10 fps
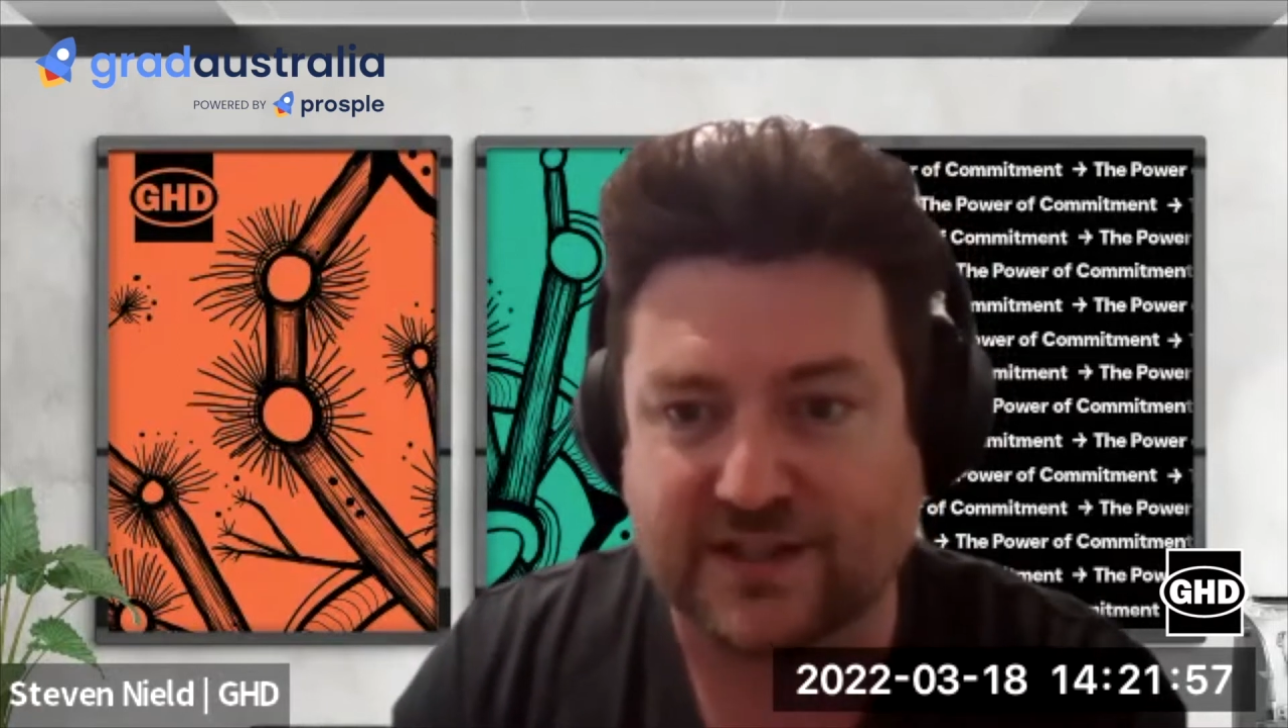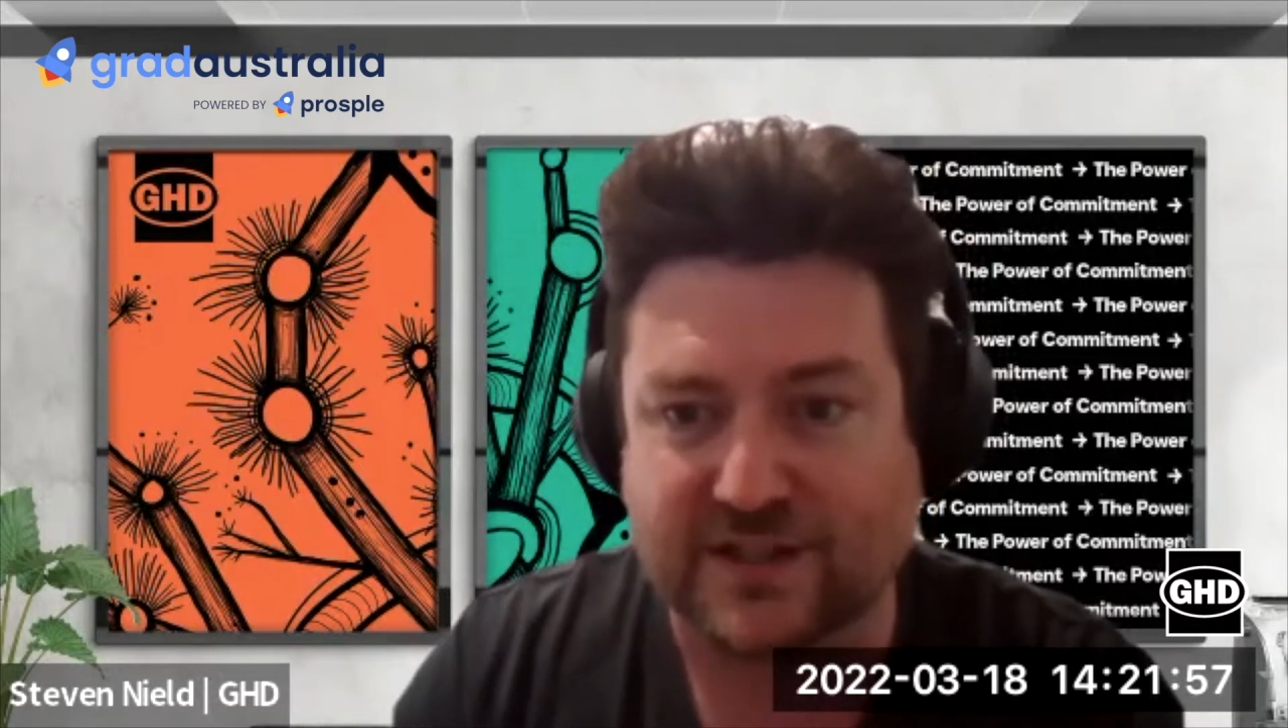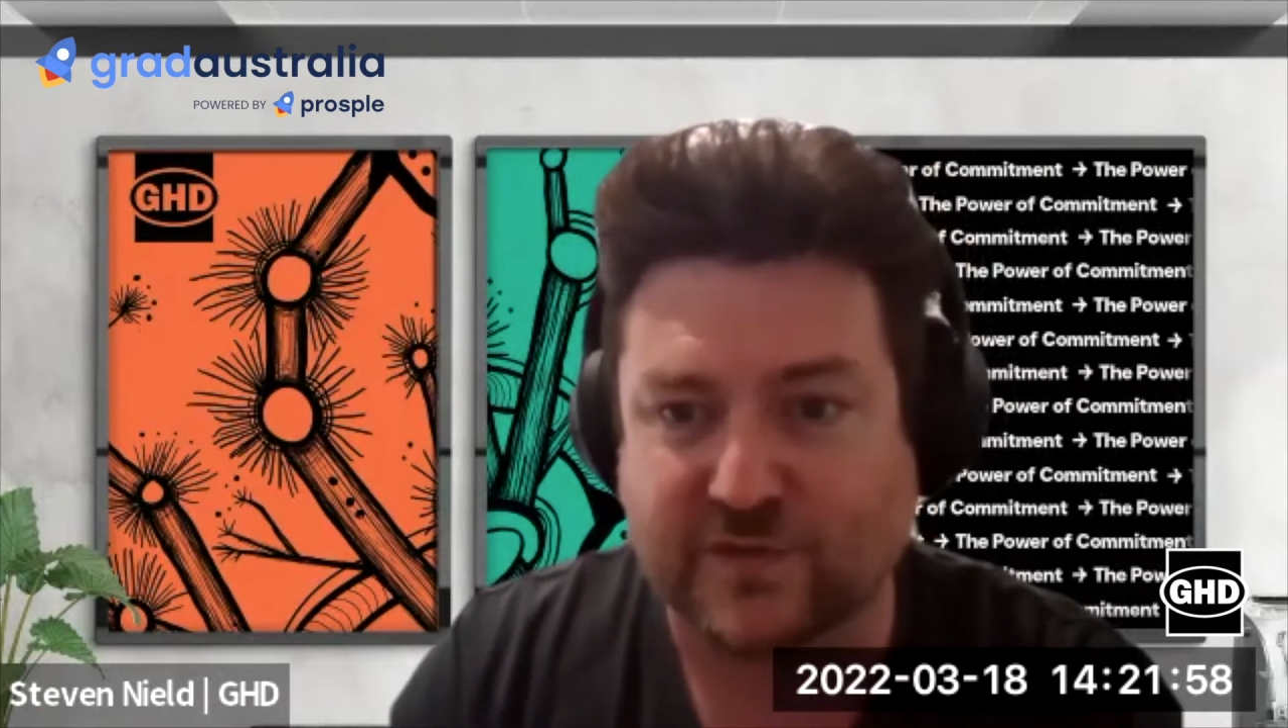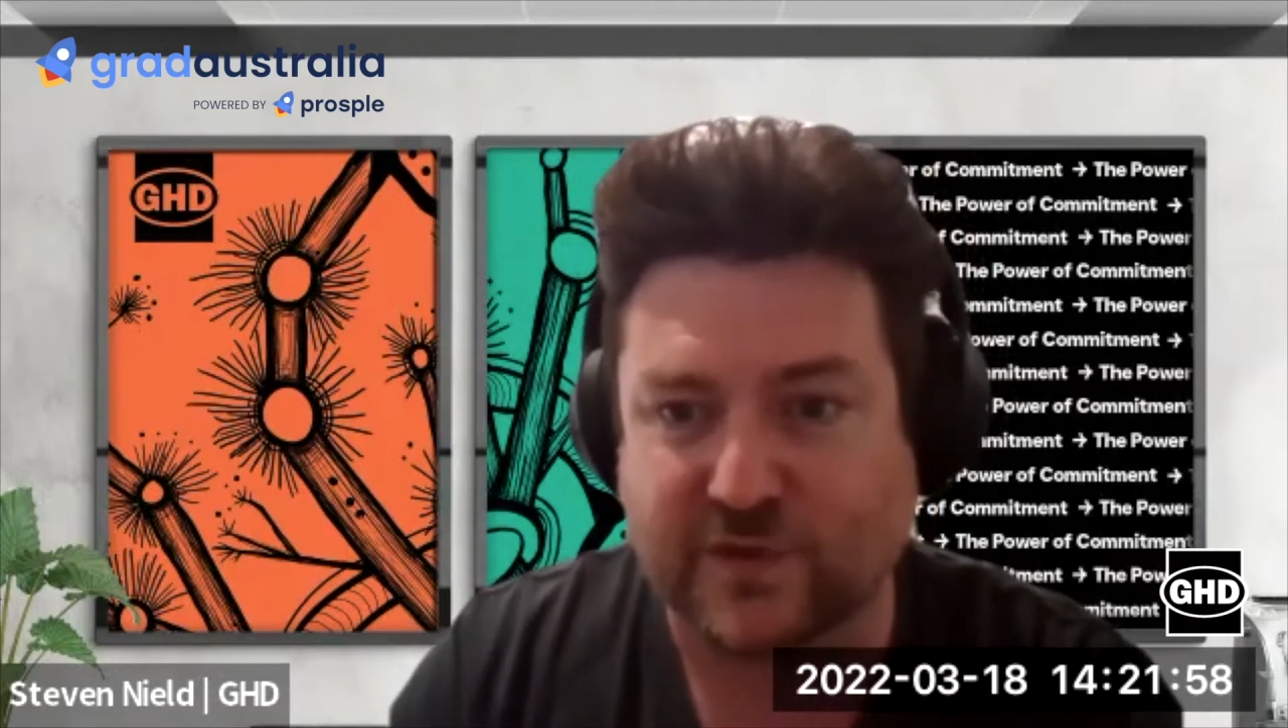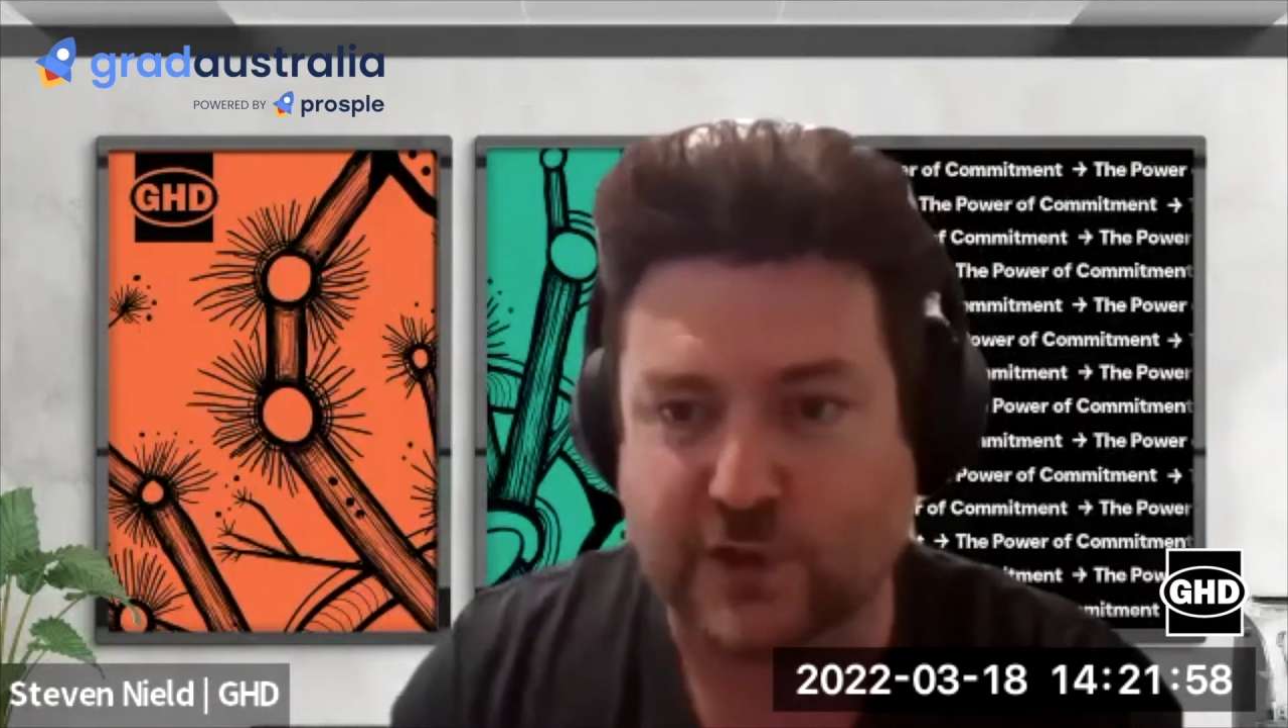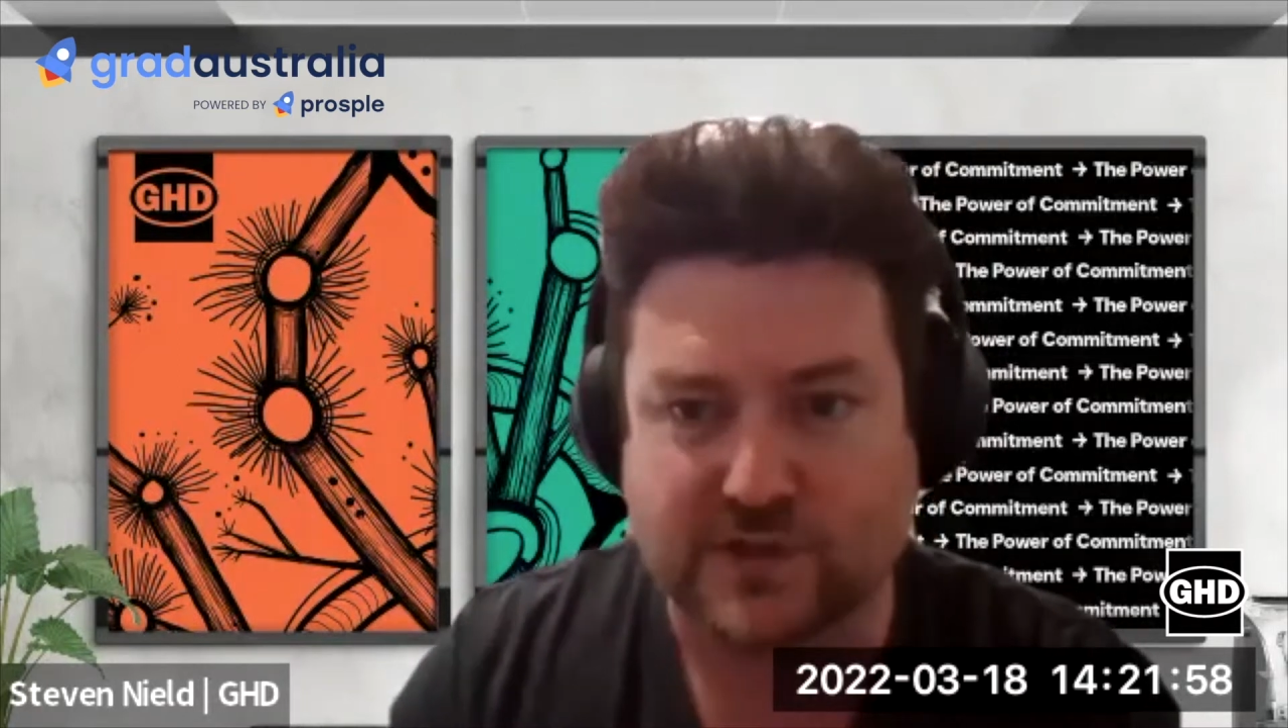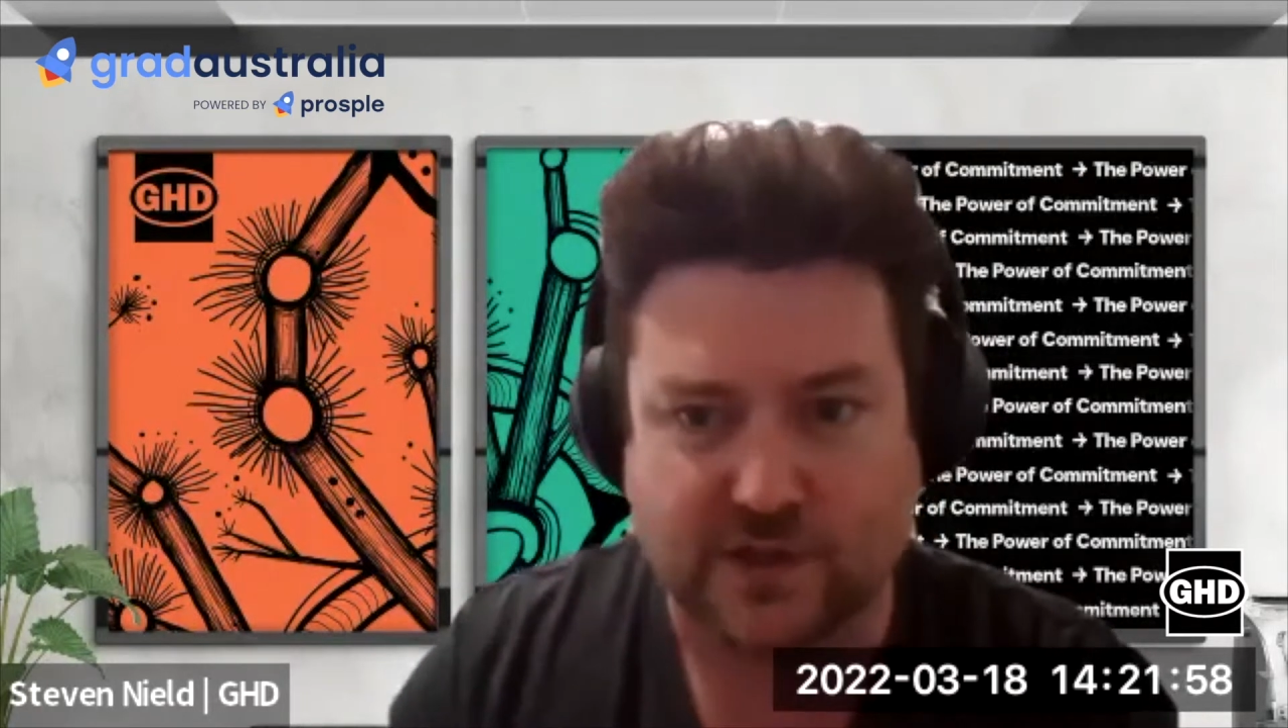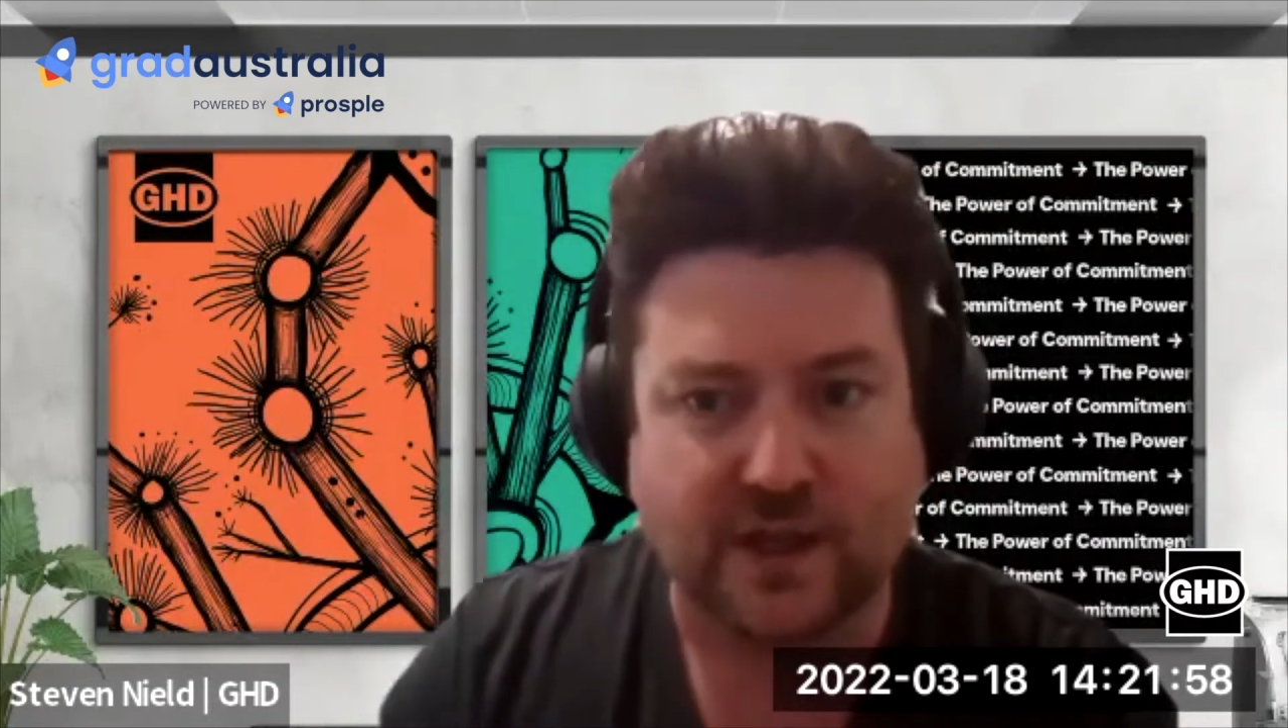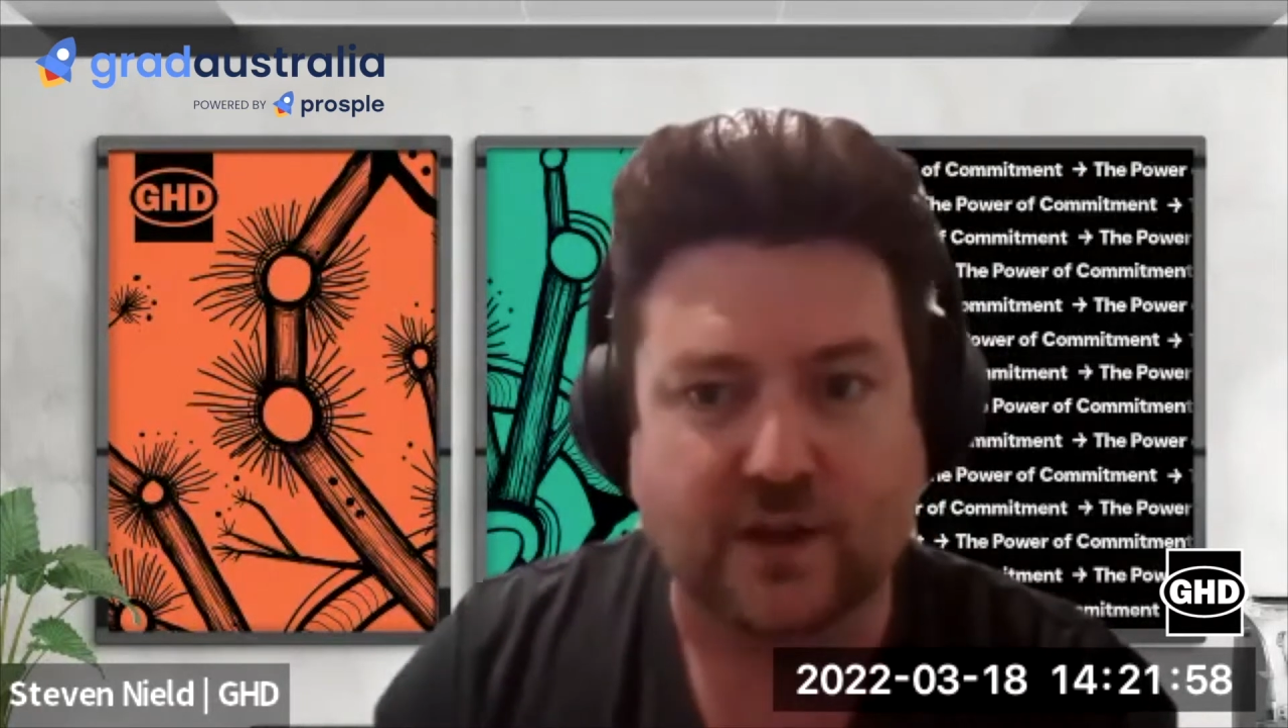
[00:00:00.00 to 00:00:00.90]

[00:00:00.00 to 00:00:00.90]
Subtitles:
interviews,